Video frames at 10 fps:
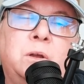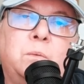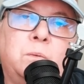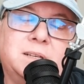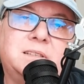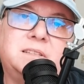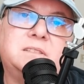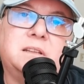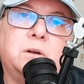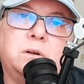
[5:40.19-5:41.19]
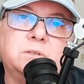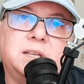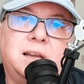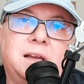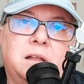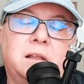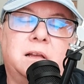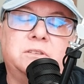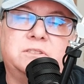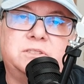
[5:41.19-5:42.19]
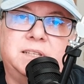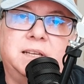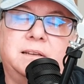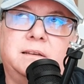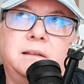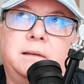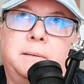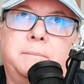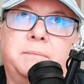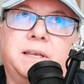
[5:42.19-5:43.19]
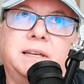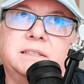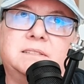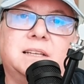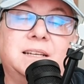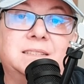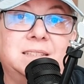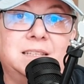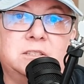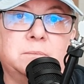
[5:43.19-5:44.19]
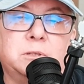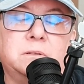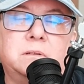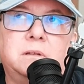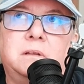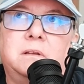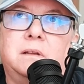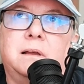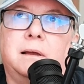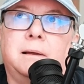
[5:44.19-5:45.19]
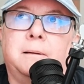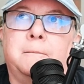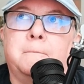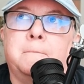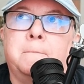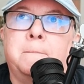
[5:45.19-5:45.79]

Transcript: What does the hotel understand that is accessible? And